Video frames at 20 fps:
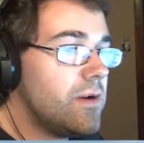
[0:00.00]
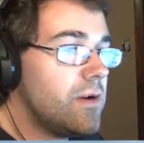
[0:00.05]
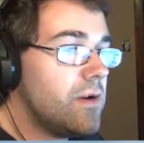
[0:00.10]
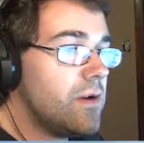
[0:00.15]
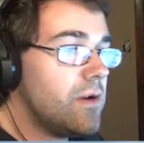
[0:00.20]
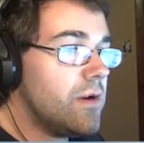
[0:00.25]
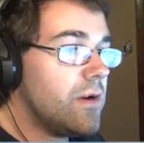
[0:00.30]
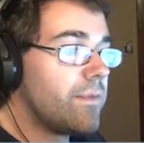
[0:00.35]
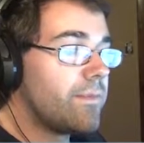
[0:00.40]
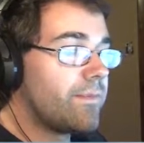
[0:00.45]

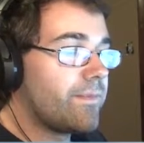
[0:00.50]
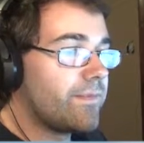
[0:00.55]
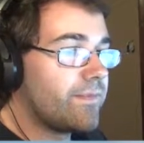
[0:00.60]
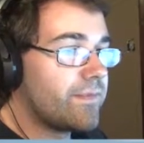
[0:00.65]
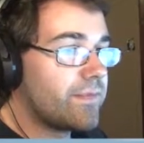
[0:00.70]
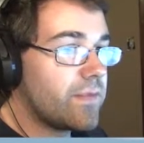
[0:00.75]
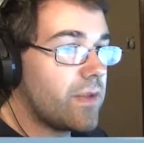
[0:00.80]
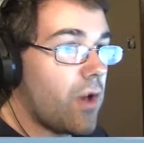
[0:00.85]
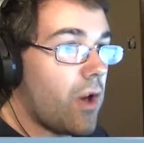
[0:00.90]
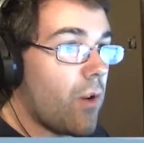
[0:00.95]
Wow,
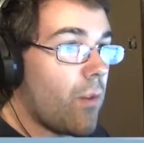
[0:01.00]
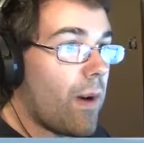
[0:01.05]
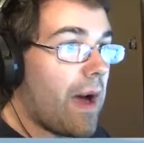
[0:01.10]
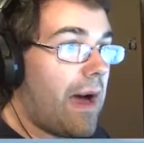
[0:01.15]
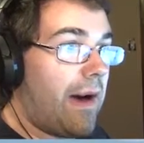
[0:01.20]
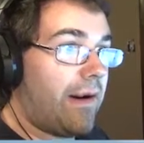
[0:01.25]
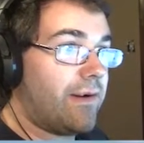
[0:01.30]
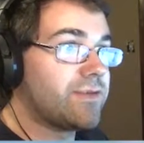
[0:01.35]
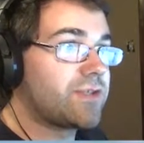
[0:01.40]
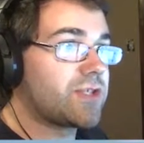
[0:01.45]

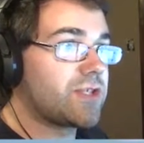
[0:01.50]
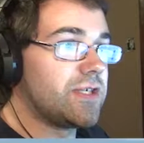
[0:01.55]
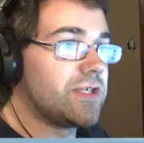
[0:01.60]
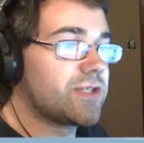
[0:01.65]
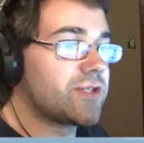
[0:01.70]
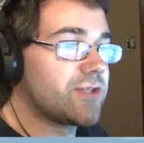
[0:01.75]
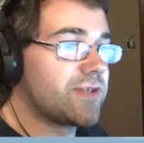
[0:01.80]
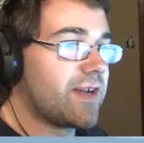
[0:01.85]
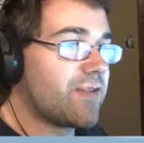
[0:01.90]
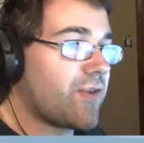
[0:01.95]
I was
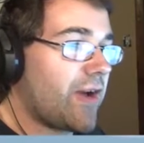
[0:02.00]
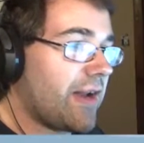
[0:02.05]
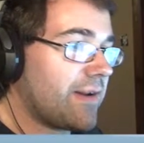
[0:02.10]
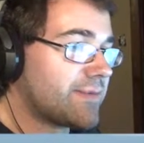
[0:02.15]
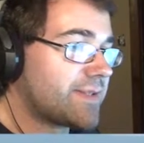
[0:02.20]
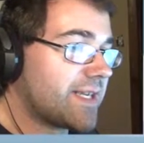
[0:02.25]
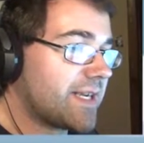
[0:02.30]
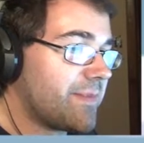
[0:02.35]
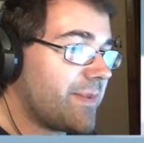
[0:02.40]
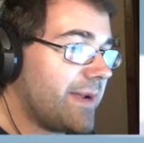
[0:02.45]
closer than I thought it
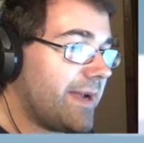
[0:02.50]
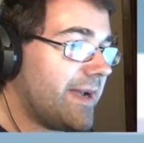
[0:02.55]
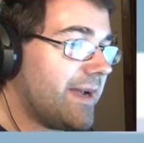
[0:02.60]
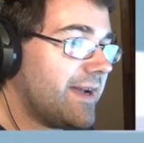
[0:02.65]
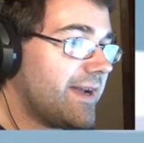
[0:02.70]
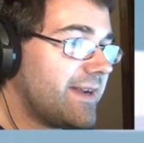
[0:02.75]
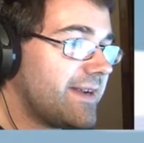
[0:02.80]
was gonna be.